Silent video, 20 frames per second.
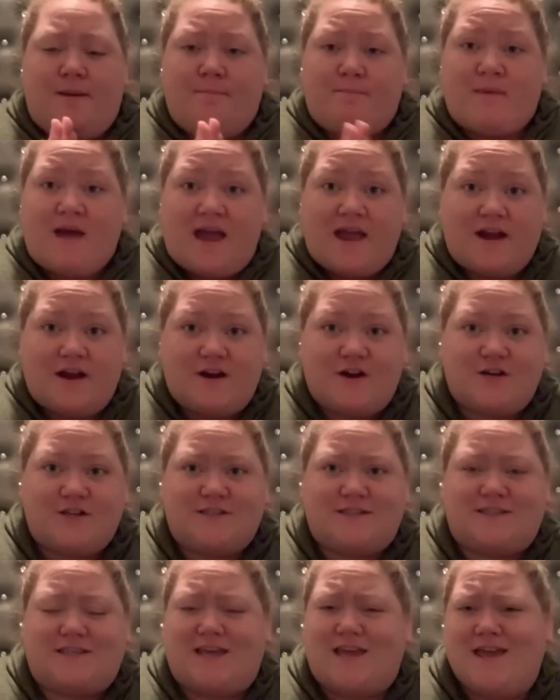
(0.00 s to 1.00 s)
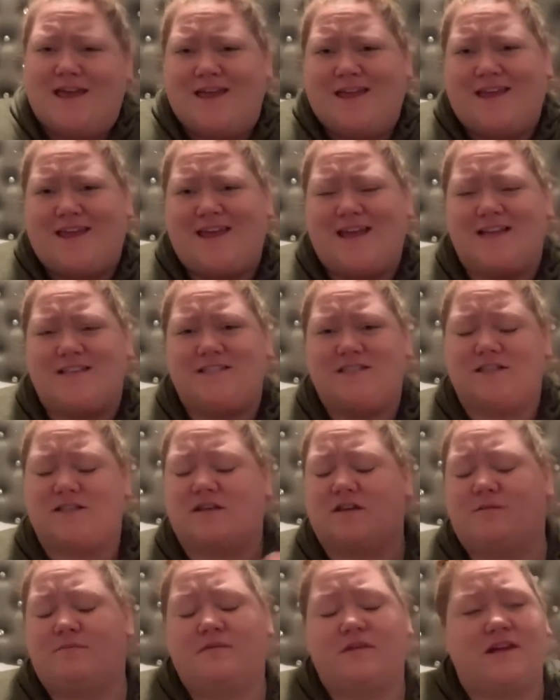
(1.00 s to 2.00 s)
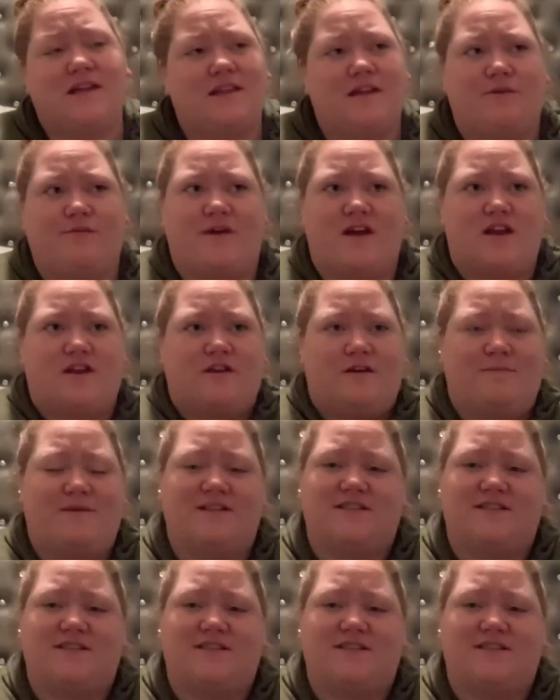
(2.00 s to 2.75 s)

Meijer's. It's completely random.